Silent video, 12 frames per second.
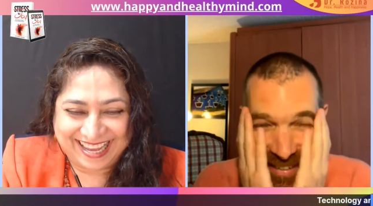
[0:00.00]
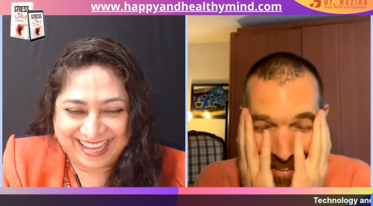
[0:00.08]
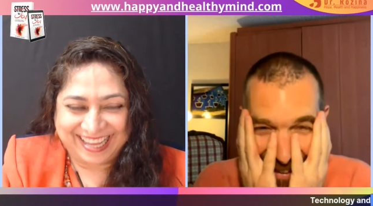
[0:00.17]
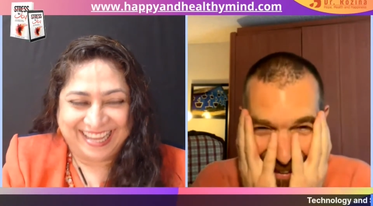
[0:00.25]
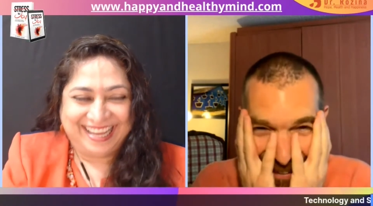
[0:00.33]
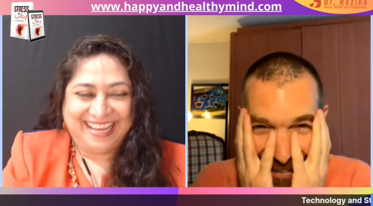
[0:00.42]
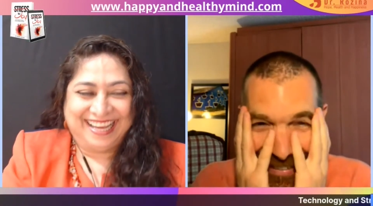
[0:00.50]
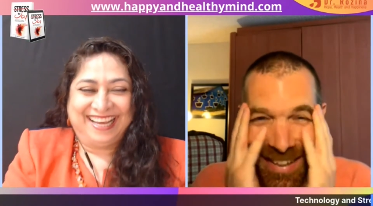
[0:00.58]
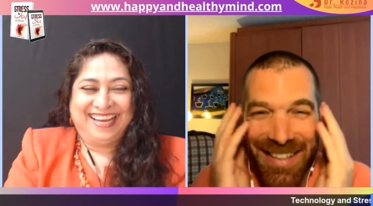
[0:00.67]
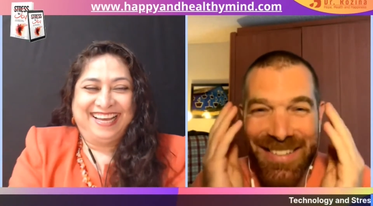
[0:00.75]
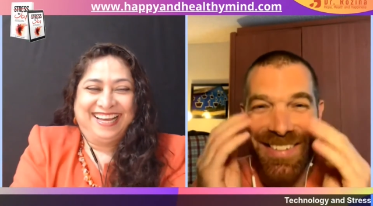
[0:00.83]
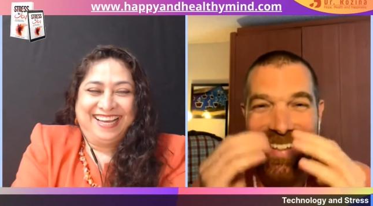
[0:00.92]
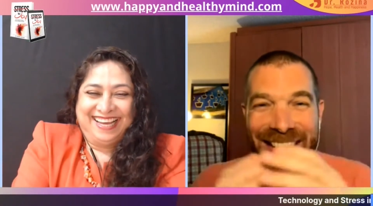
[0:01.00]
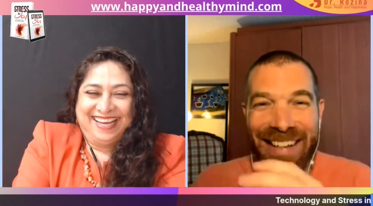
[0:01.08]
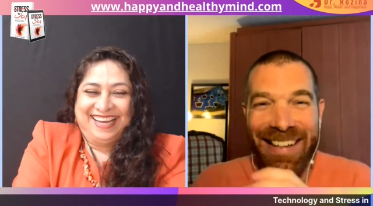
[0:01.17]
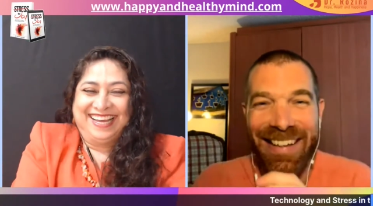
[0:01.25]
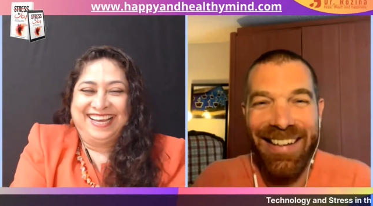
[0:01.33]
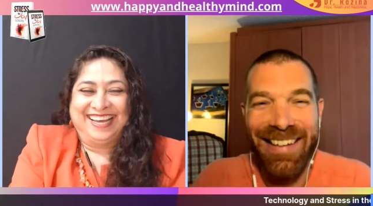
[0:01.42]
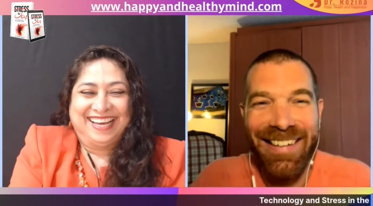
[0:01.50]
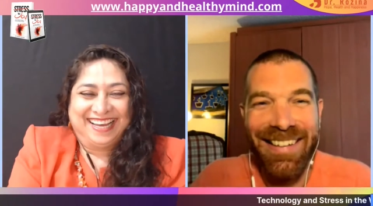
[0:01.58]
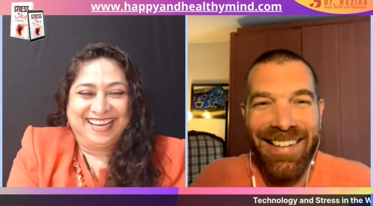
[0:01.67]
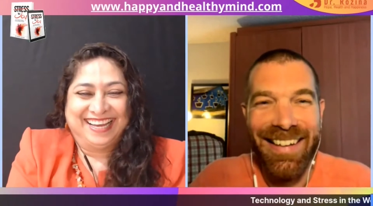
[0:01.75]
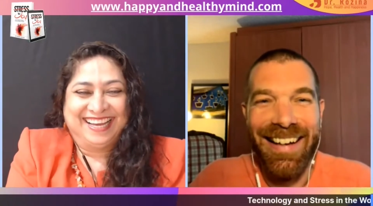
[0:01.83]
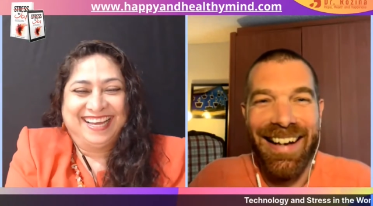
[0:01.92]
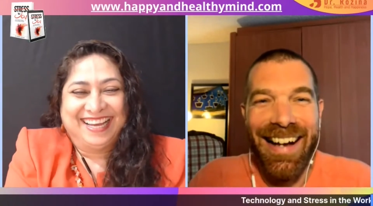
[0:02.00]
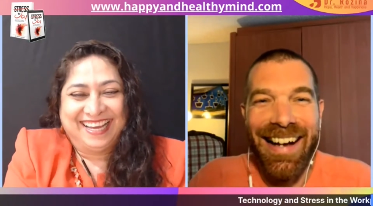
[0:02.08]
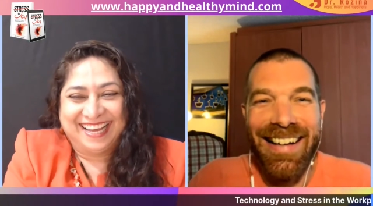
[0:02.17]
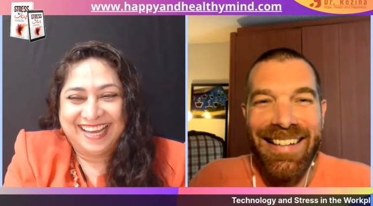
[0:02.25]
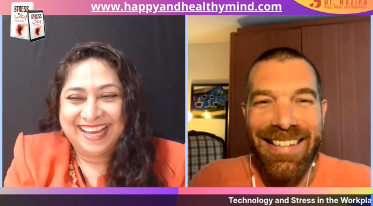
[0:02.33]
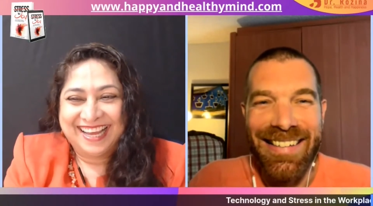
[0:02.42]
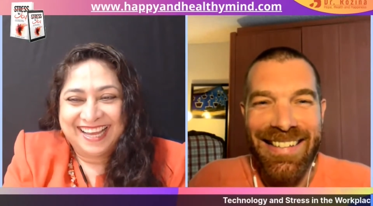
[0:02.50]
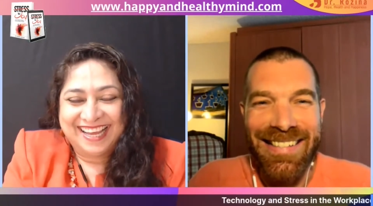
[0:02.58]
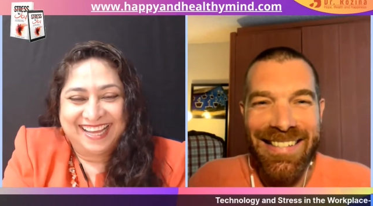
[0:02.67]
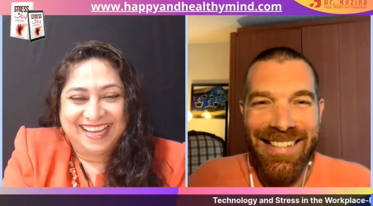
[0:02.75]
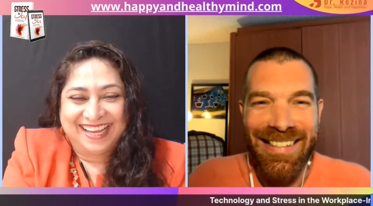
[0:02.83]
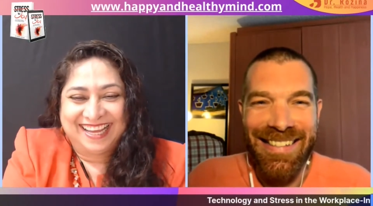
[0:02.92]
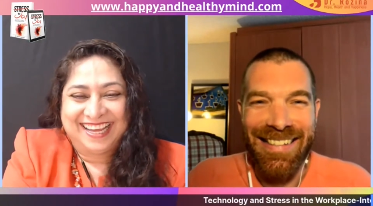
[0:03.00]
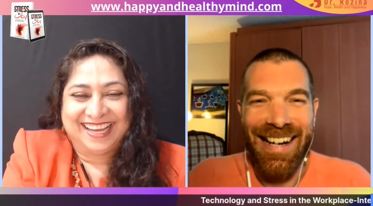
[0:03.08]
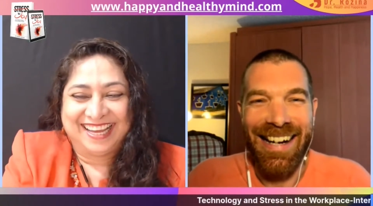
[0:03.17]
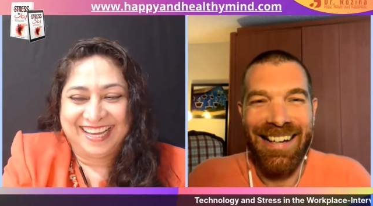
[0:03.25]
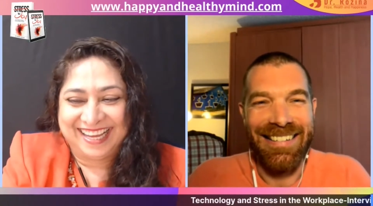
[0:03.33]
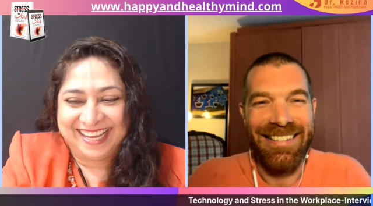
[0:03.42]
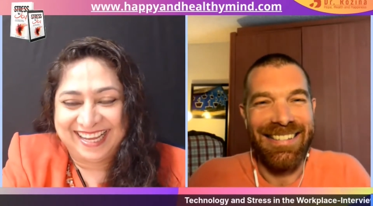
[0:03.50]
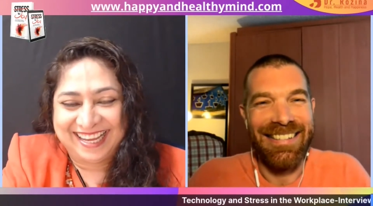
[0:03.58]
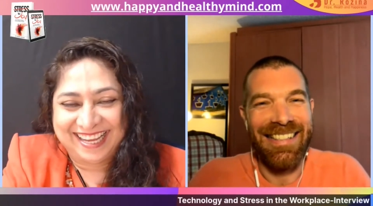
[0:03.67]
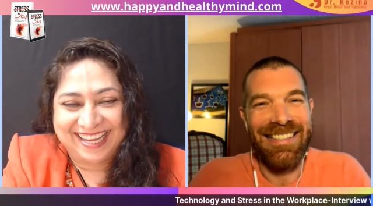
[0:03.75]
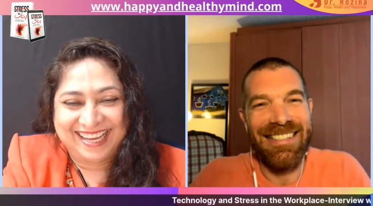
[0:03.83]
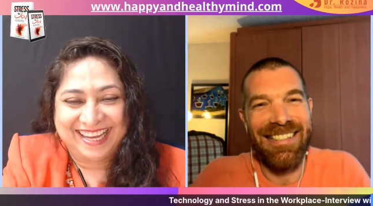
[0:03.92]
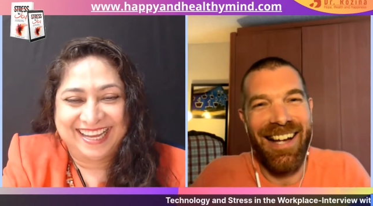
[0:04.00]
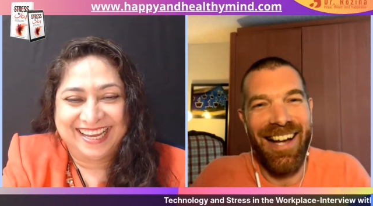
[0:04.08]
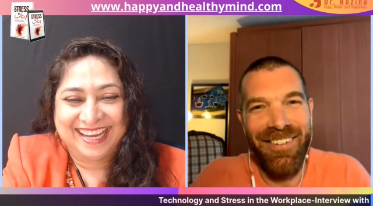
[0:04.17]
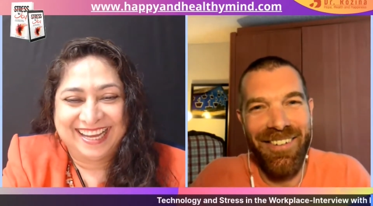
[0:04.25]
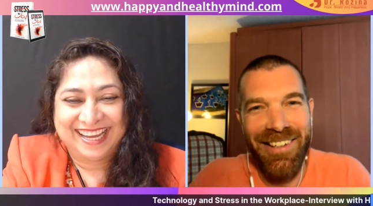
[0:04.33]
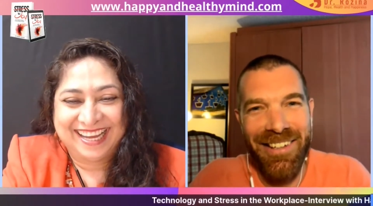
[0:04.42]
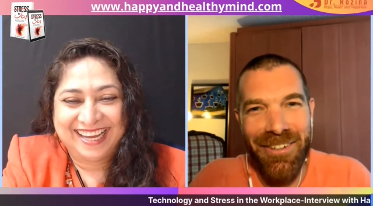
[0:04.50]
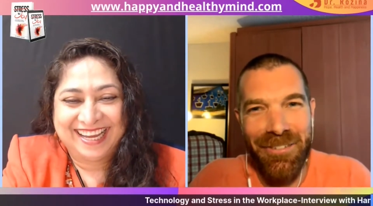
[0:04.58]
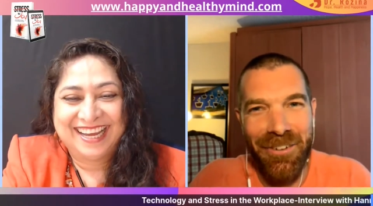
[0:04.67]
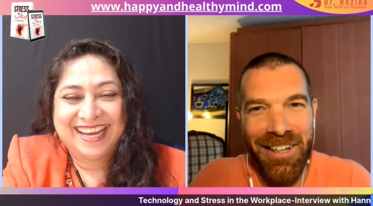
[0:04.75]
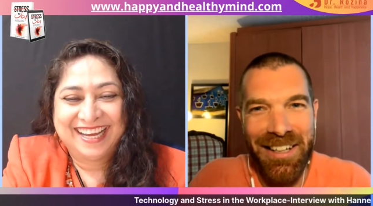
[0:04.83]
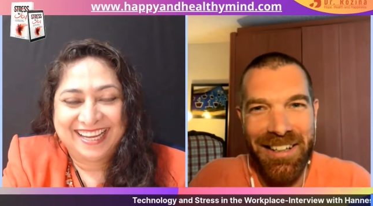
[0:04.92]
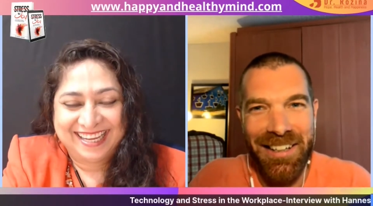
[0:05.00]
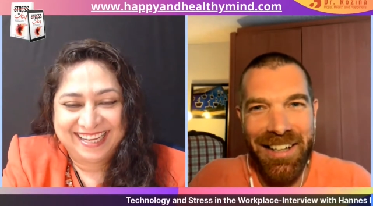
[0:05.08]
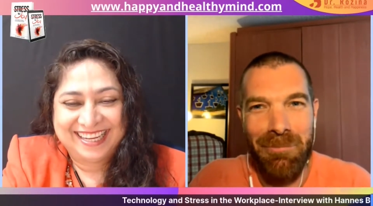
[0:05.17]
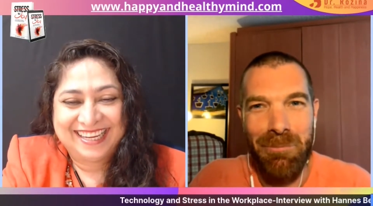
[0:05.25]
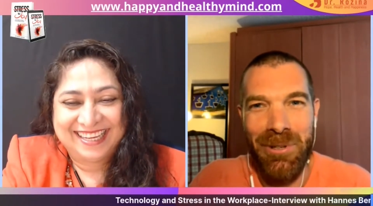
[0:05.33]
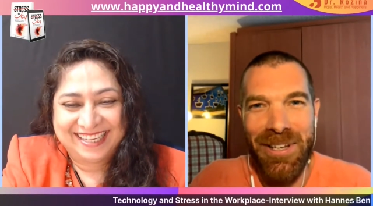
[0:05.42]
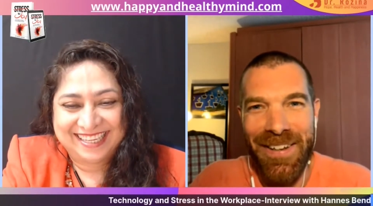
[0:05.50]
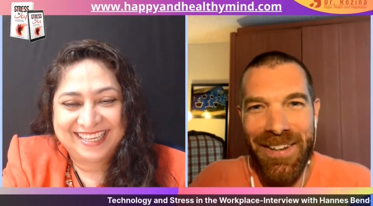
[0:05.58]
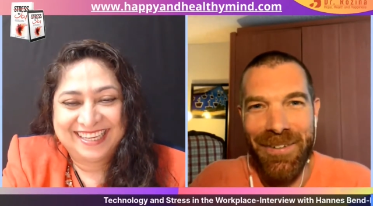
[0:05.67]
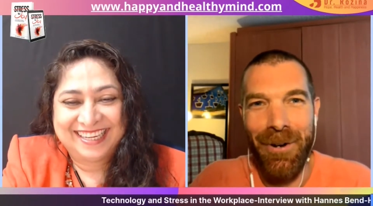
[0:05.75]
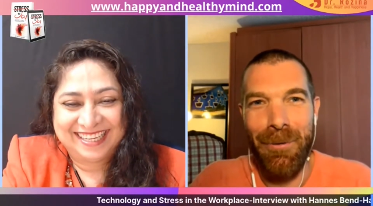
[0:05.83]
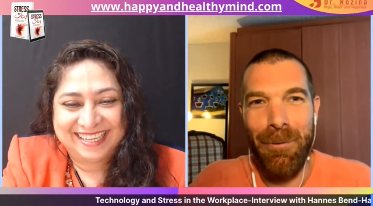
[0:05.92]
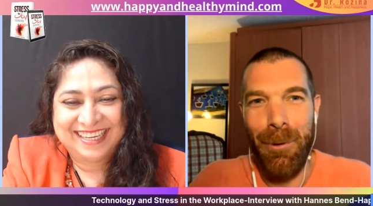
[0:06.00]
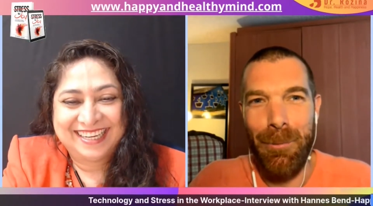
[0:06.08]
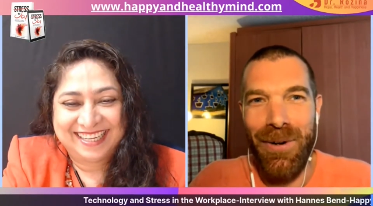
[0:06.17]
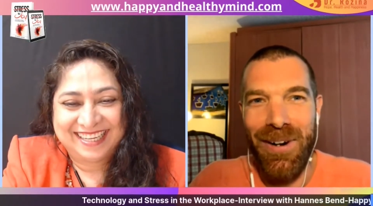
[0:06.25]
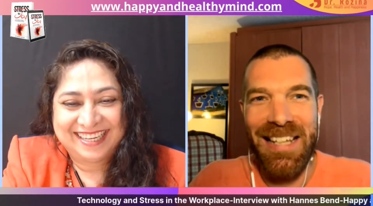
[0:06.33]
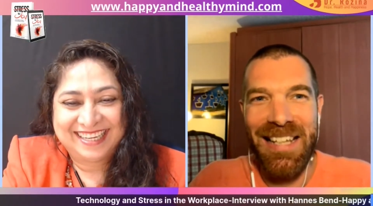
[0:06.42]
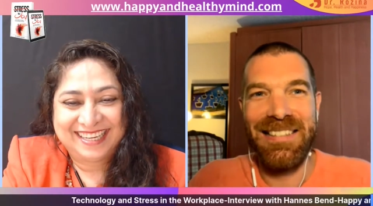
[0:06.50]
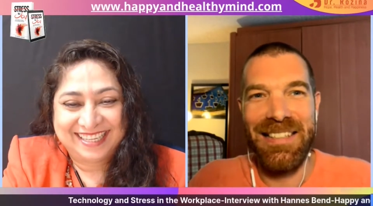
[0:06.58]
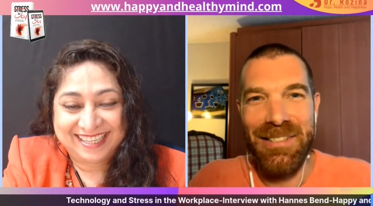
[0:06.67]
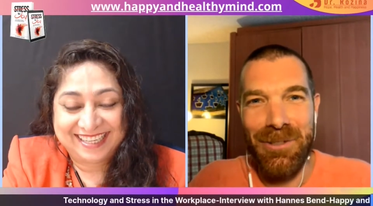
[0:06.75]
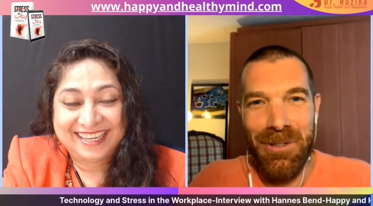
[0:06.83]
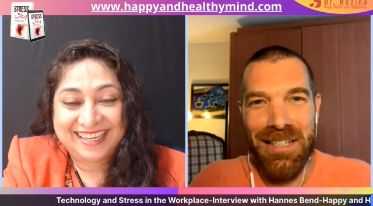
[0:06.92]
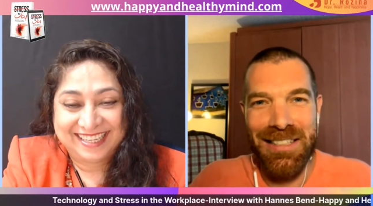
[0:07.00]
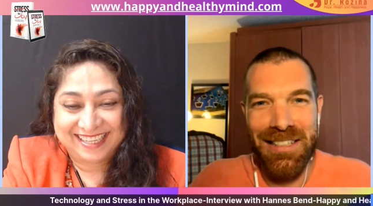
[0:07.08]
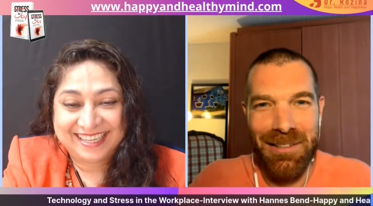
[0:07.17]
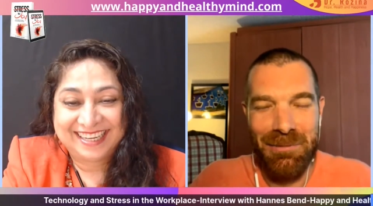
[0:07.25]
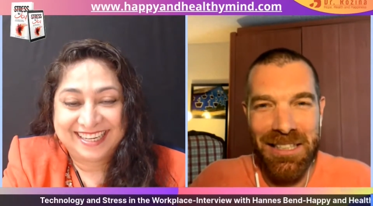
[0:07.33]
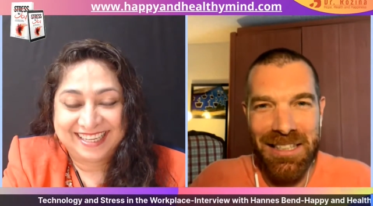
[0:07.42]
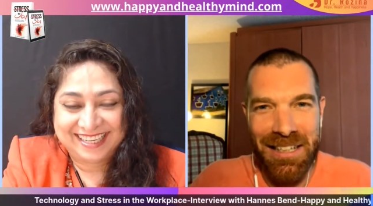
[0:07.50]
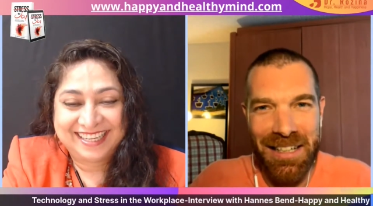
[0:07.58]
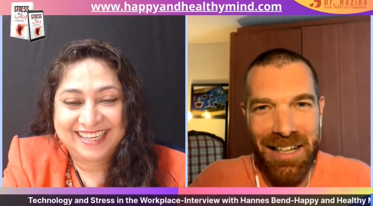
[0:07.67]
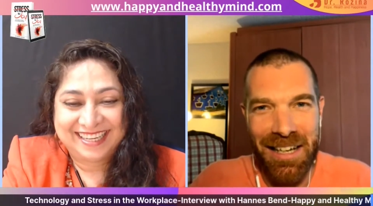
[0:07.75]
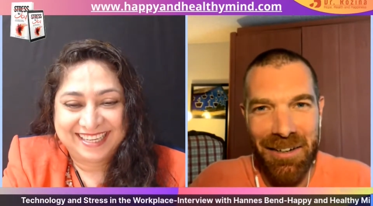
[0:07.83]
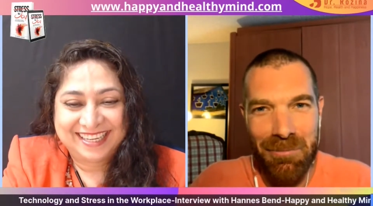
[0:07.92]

Speaker 1: no, don't ask me. That's the, that's the irony of running a company or breaks and screen time that I,